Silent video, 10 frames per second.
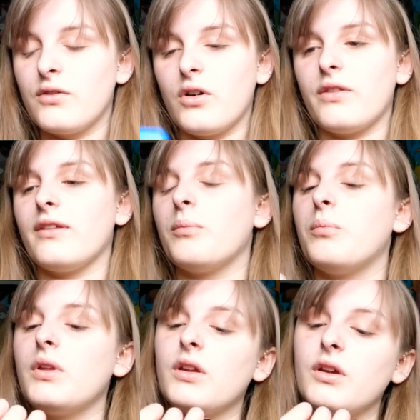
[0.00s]
Got this
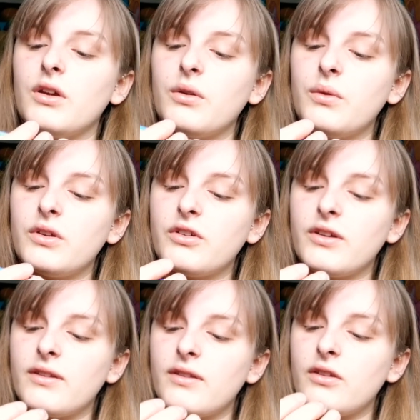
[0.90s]
blue, which
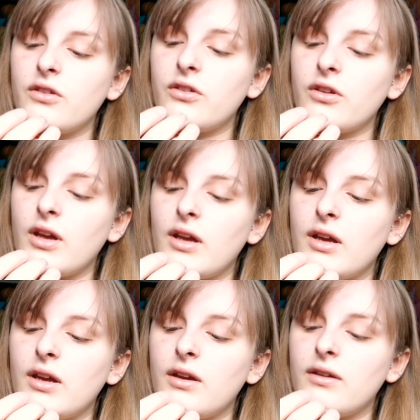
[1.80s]
is in the
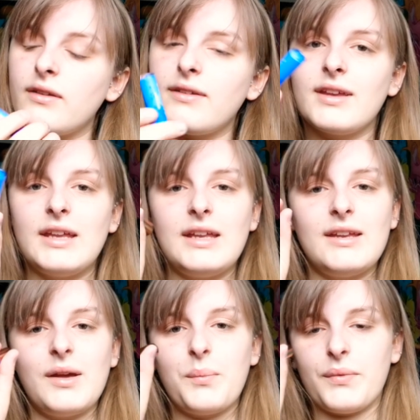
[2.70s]
shade Skinny
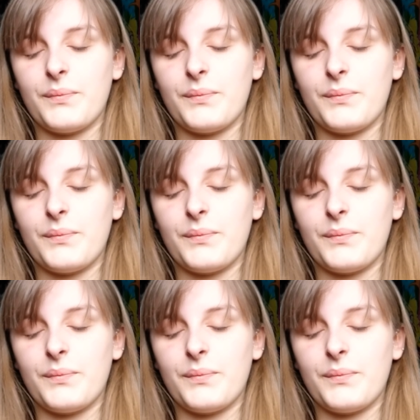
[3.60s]
Dip.